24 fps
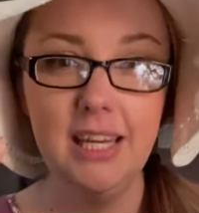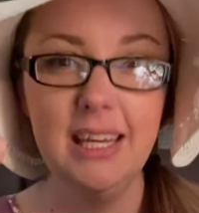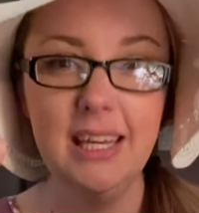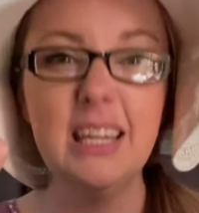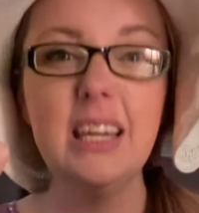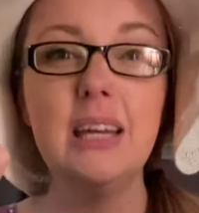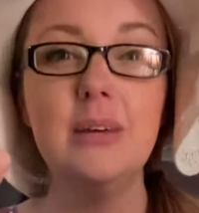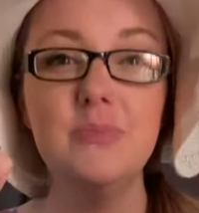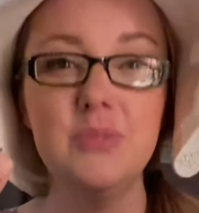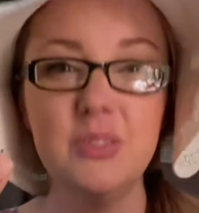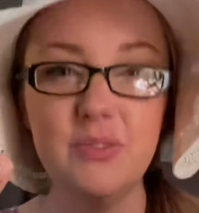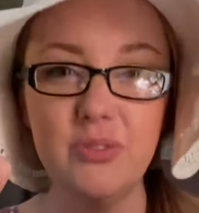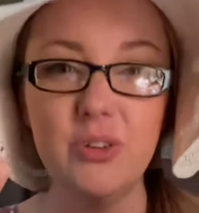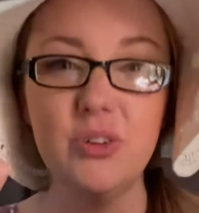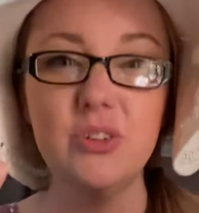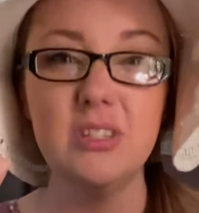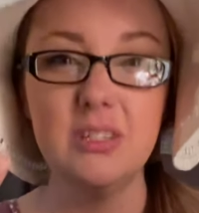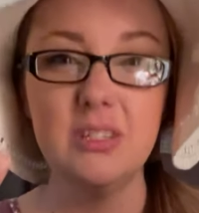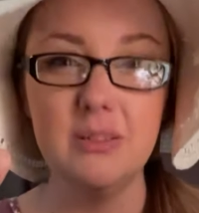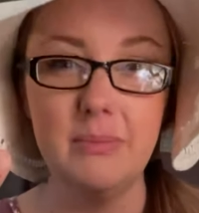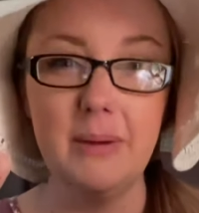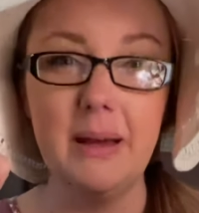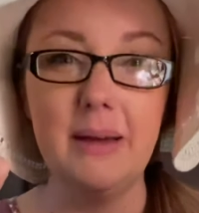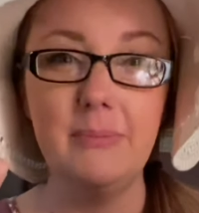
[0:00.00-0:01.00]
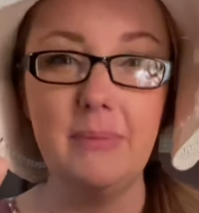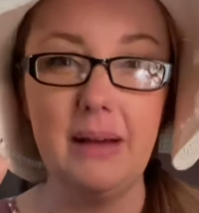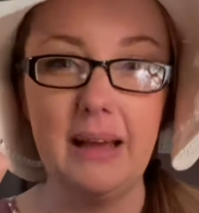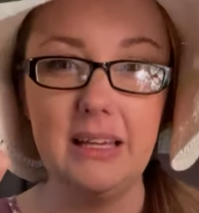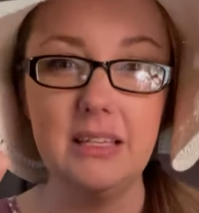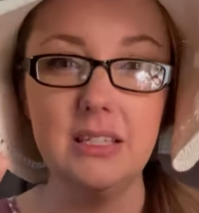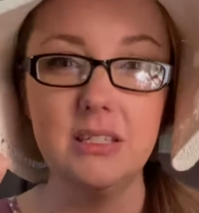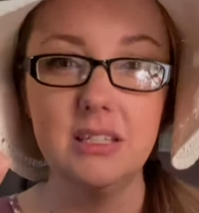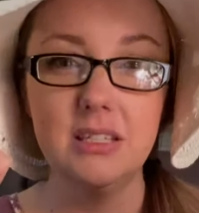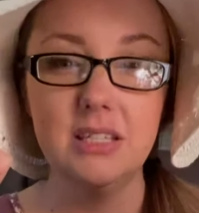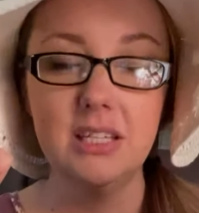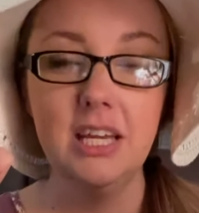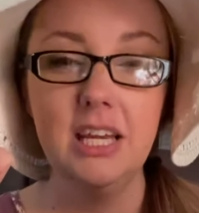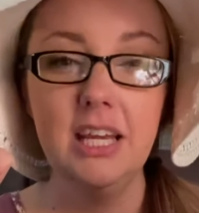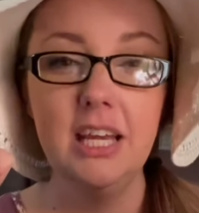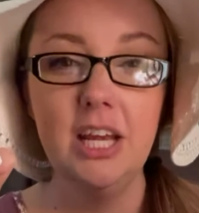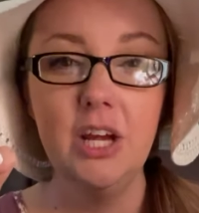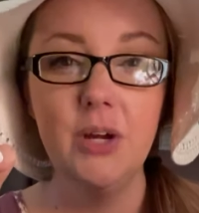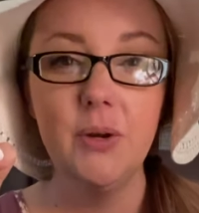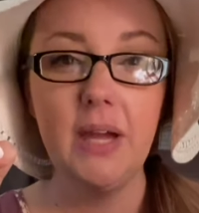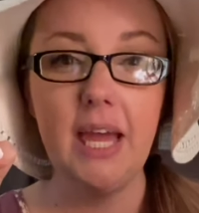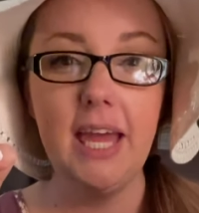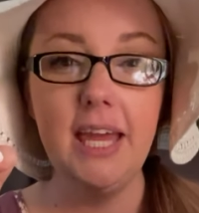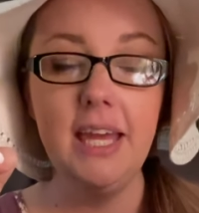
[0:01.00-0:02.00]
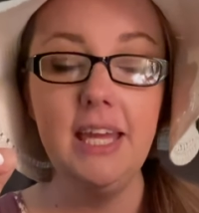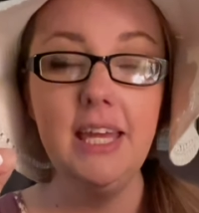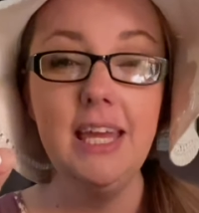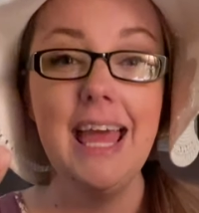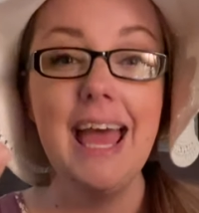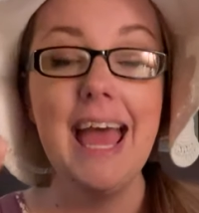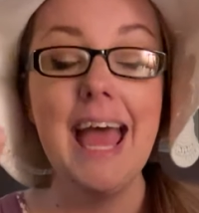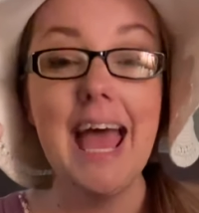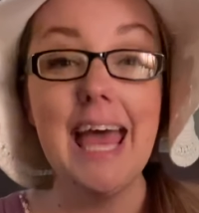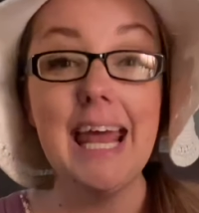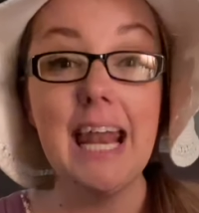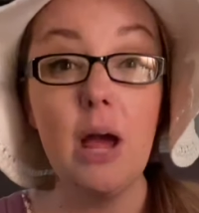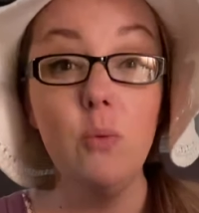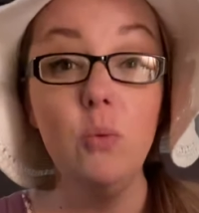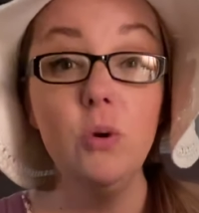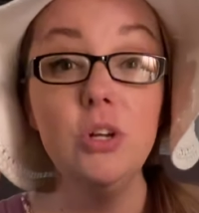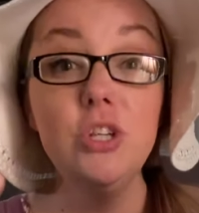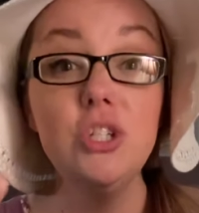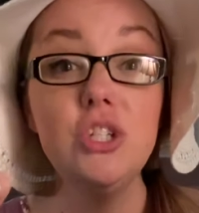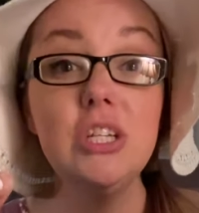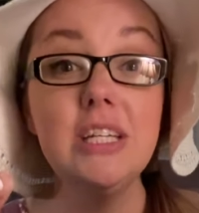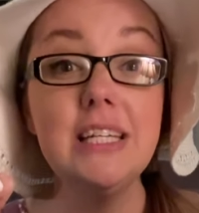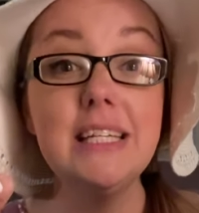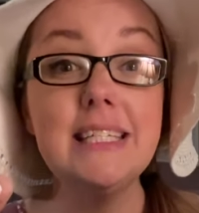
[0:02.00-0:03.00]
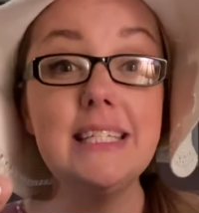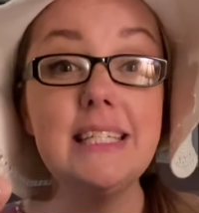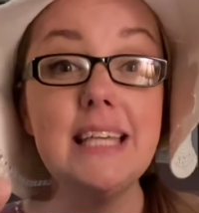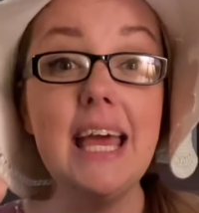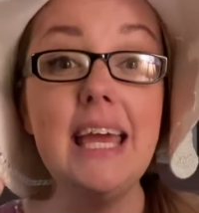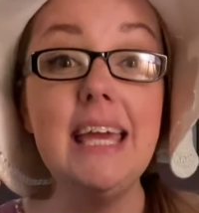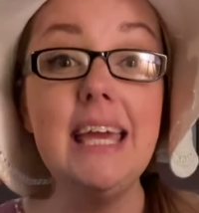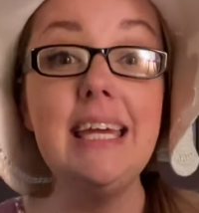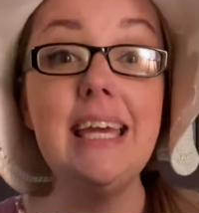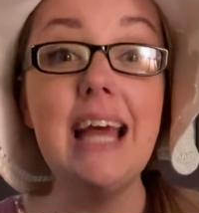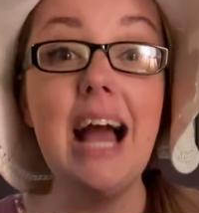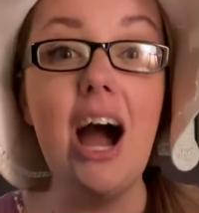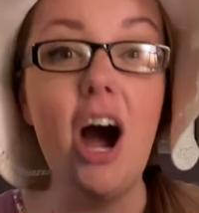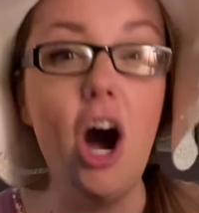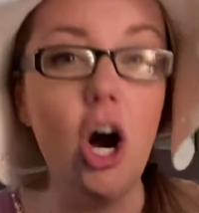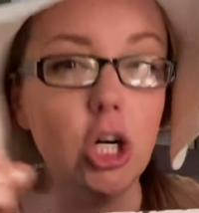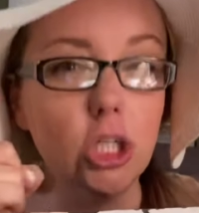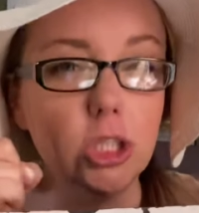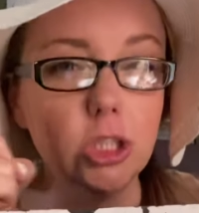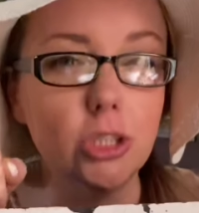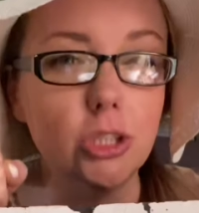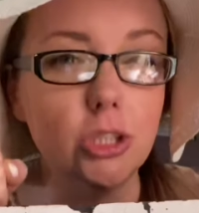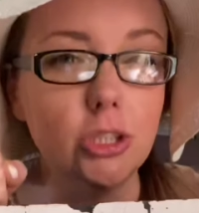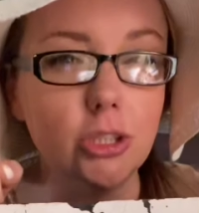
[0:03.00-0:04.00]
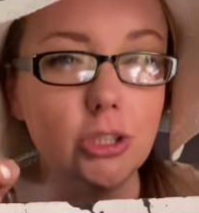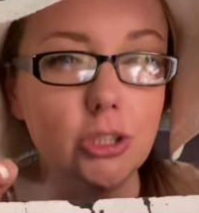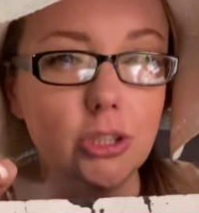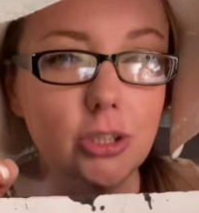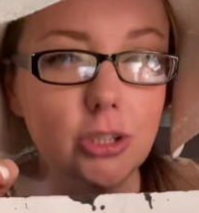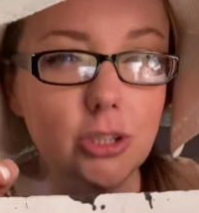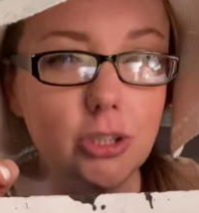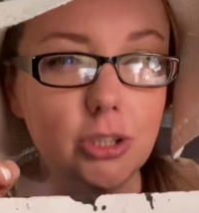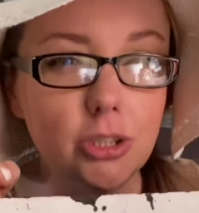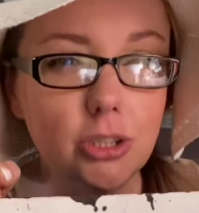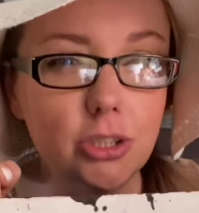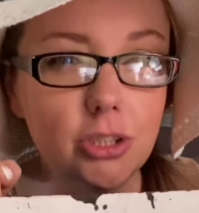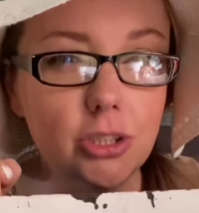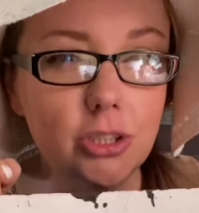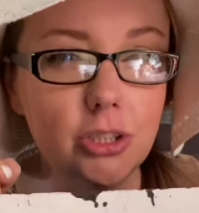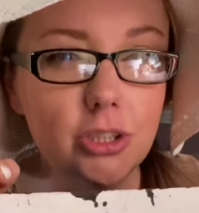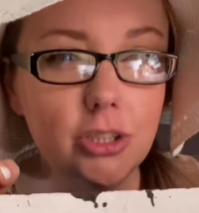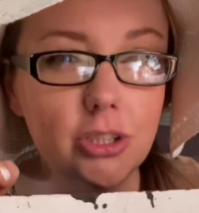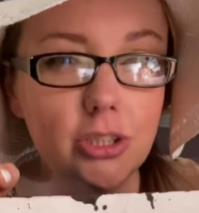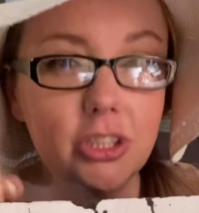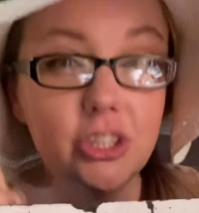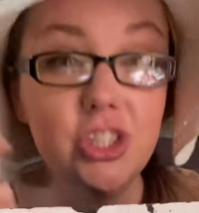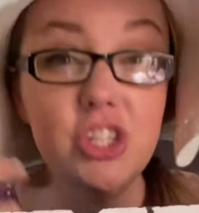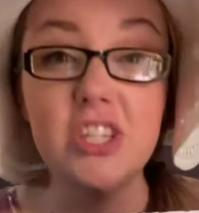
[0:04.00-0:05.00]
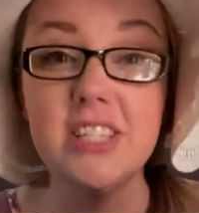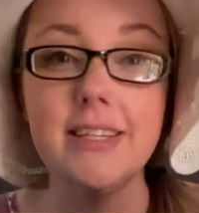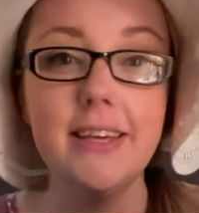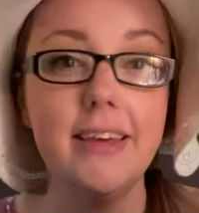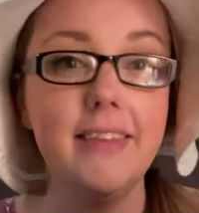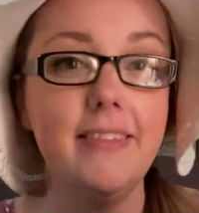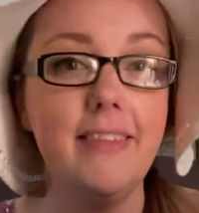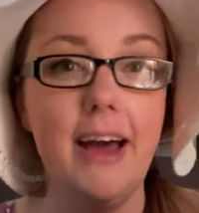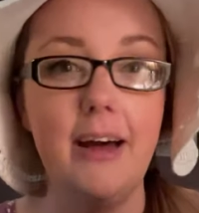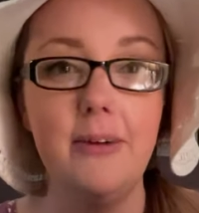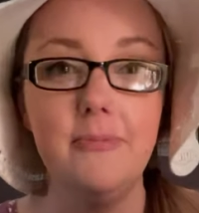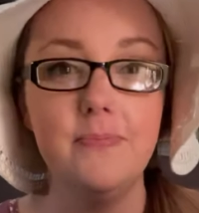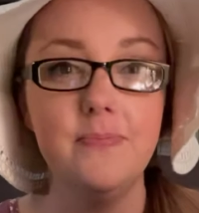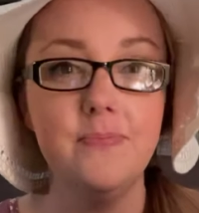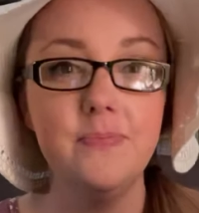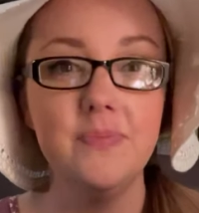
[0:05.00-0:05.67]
Comes first to my mind, okay? And I want you to say, arr, just like that.